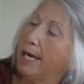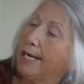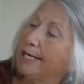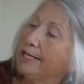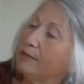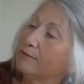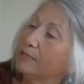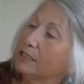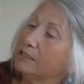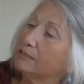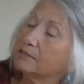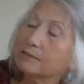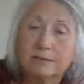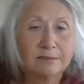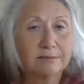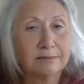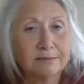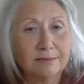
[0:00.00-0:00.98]

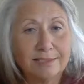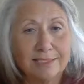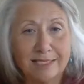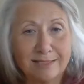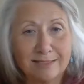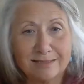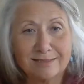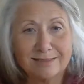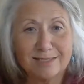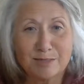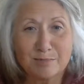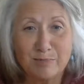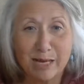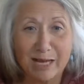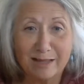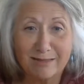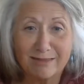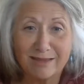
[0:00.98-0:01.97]
Anyways, death isn't a
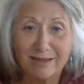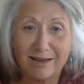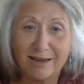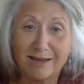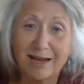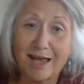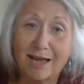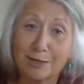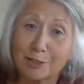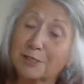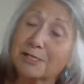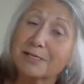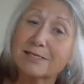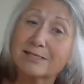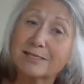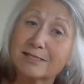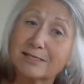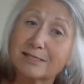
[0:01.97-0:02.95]
bad thing. It
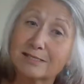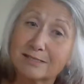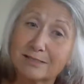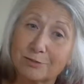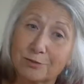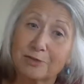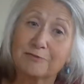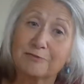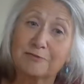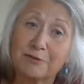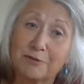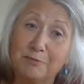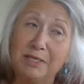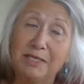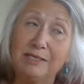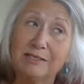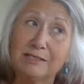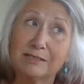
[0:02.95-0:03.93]
actually sort of, to
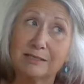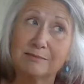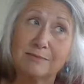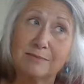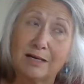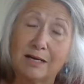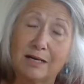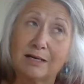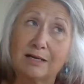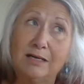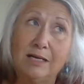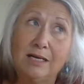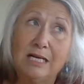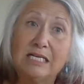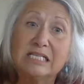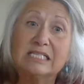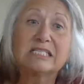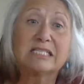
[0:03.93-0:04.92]
me,
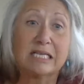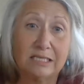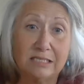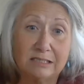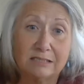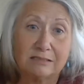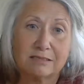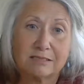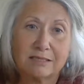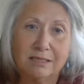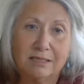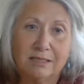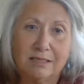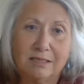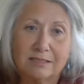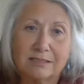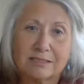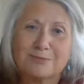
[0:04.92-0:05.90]
signals
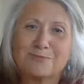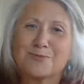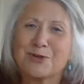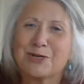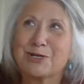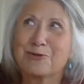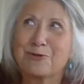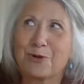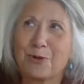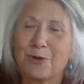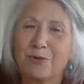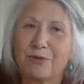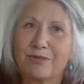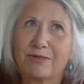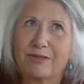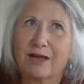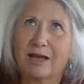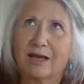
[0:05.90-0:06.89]
some
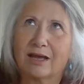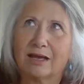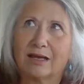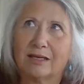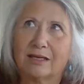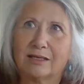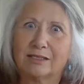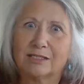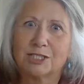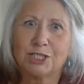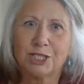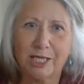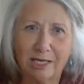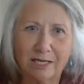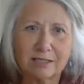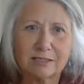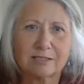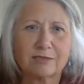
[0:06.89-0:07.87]
regrowth and a
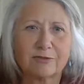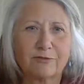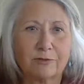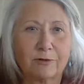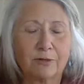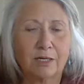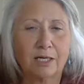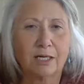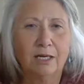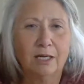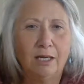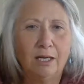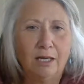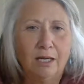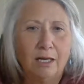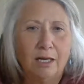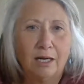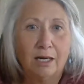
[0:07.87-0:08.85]
chance for
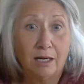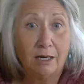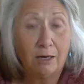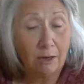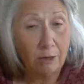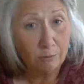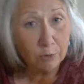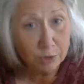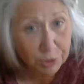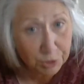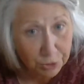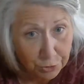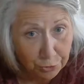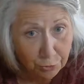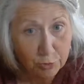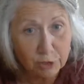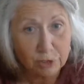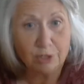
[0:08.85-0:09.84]
almost a
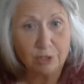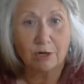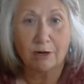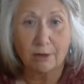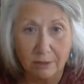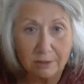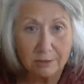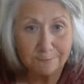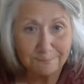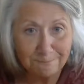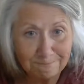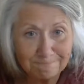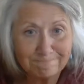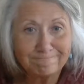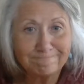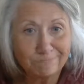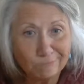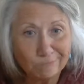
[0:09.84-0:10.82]
new start.
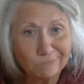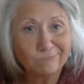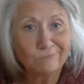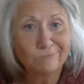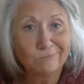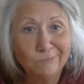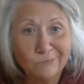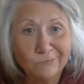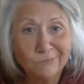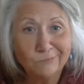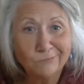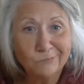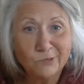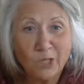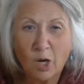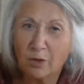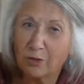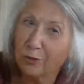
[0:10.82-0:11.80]

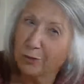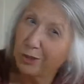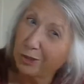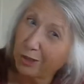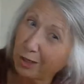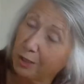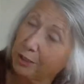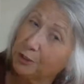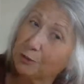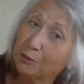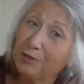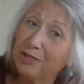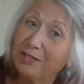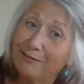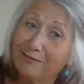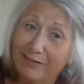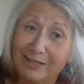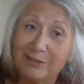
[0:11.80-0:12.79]
Although you're not going to
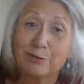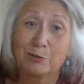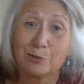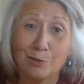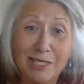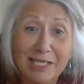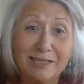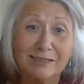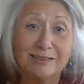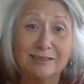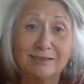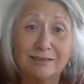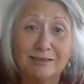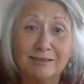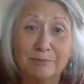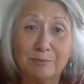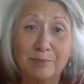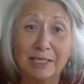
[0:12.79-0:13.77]
reinvent the
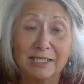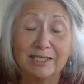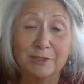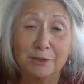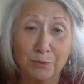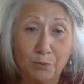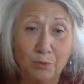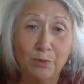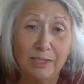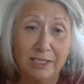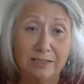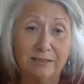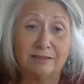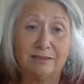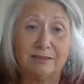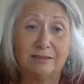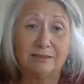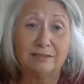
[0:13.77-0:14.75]
wheel, but you
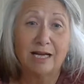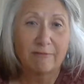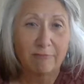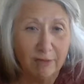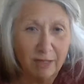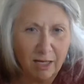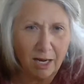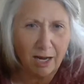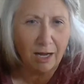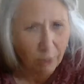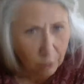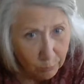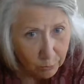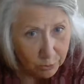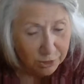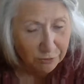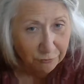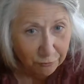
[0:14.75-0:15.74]
will have
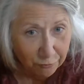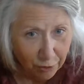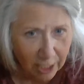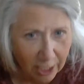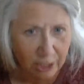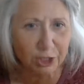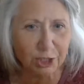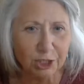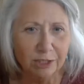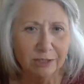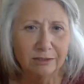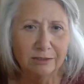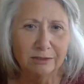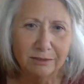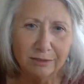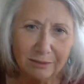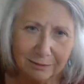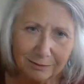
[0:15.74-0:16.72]
almost a fresh
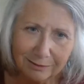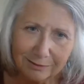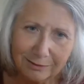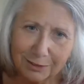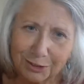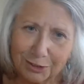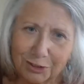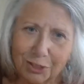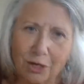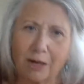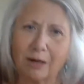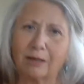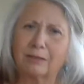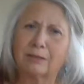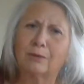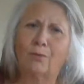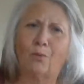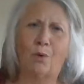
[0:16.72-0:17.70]

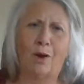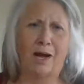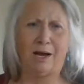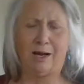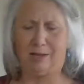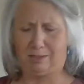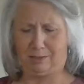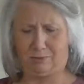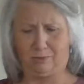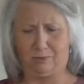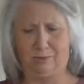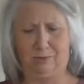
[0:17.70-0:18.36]
start. Wow.